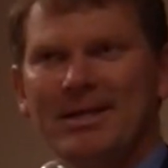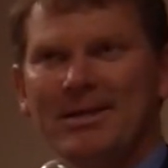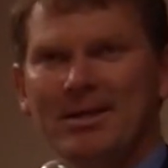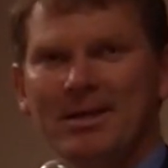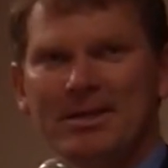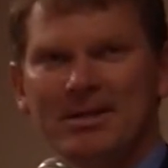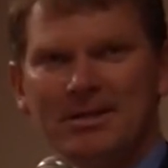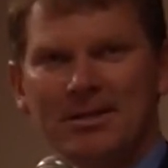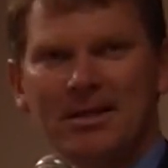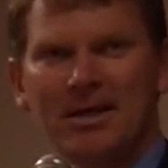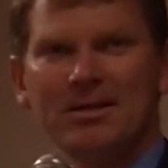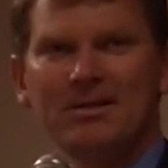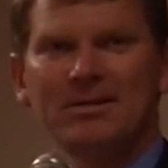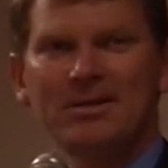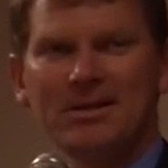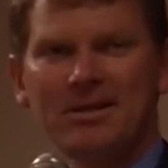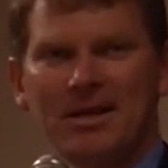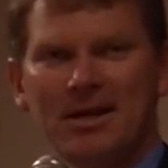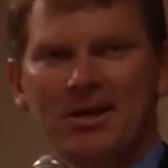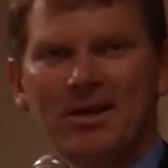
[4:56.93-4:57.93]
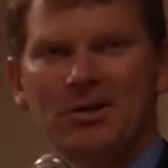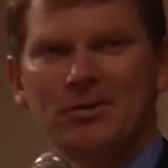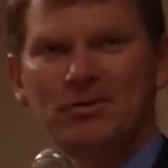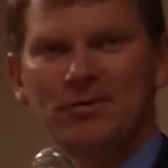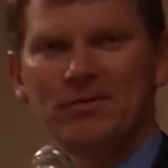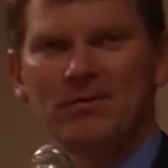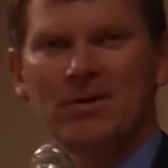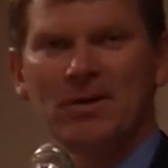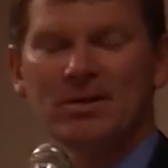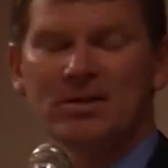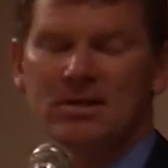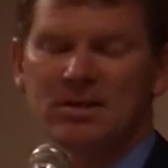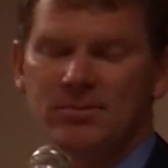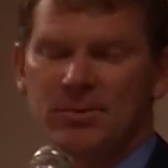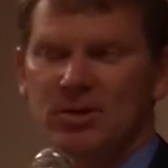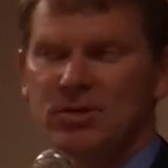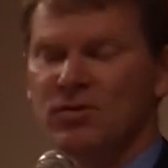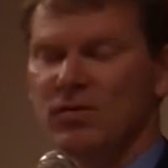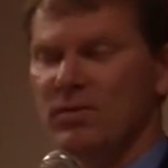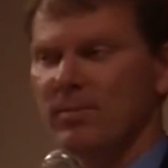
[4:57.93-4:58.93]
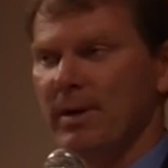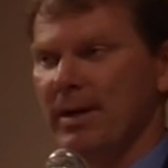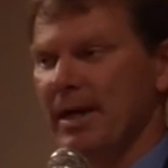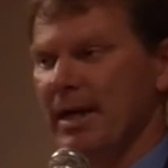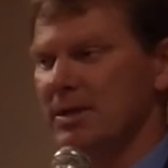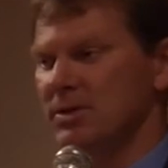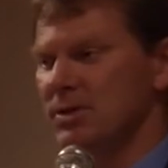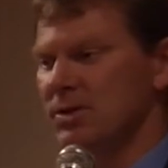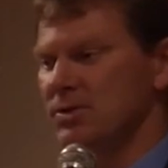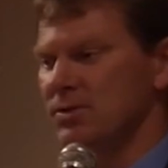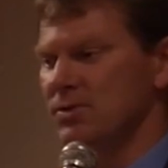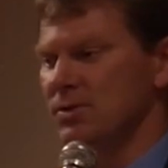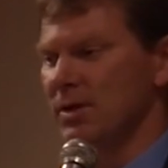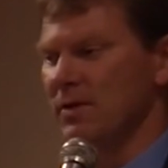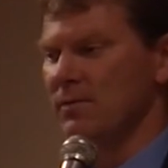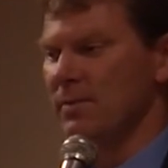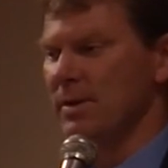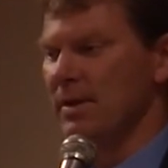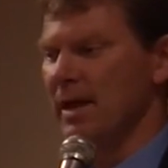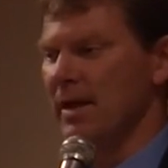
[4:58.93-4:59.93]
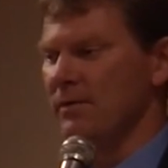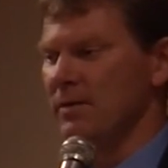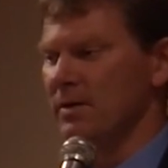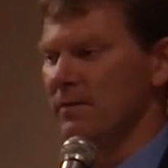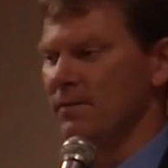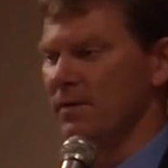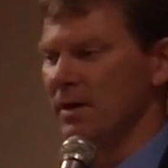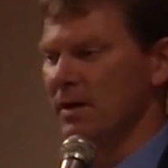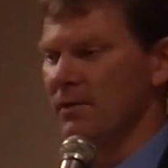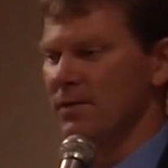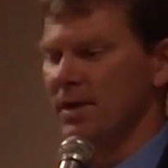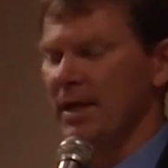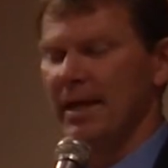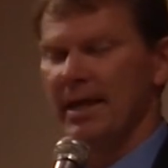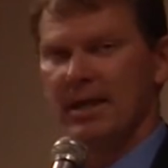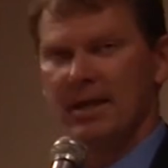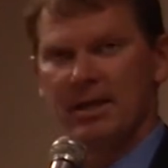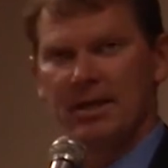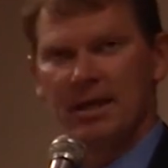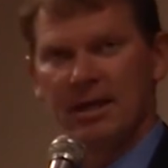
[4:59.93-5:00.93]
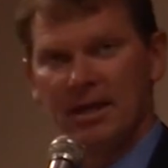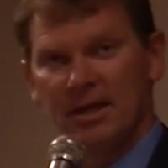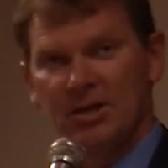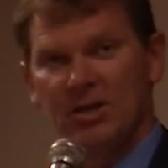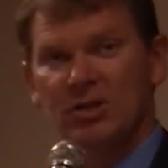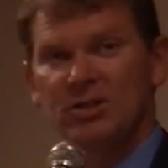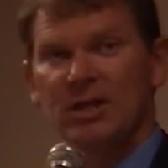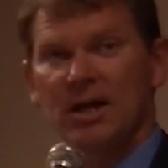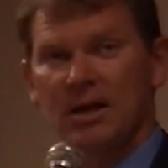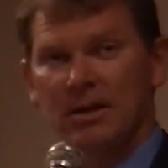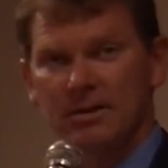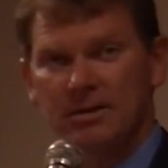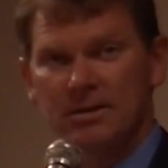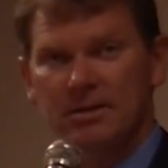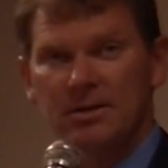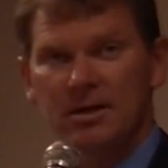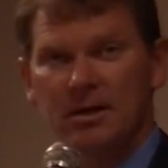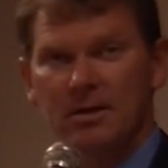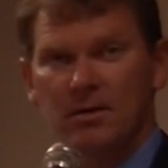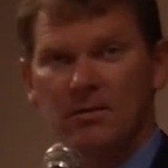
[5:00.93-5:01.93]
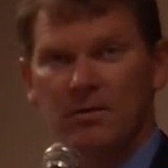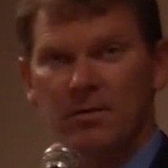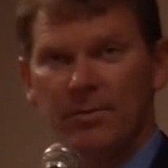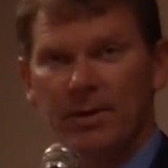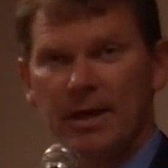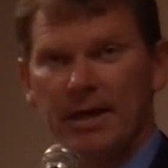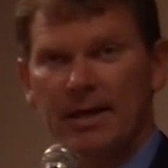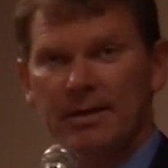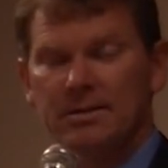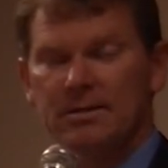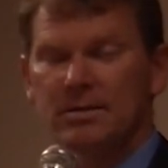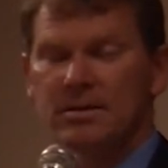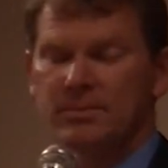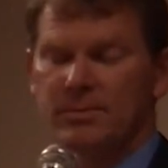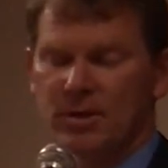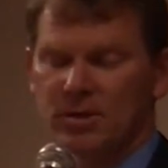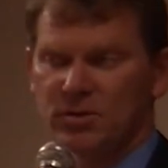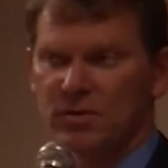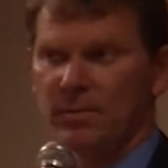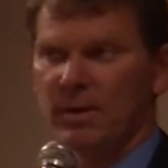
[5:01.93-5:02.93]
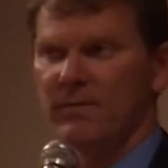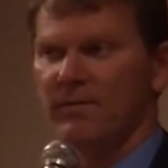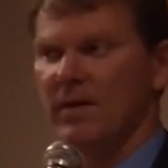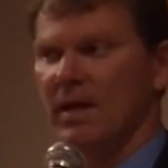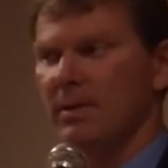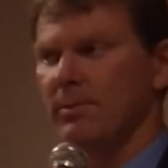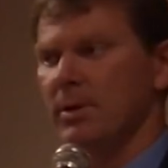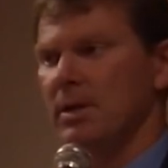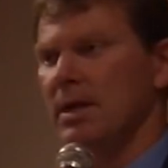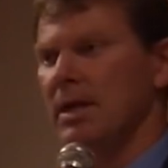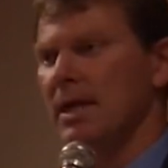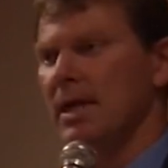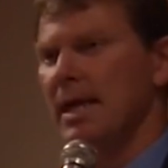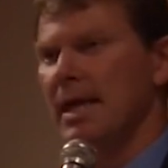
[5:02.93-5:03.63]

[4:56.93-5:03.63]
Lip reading: links to that country for us, especially with my ancestors. I've been heavily involved with the Antigonish Highland Society over the past, especially my family.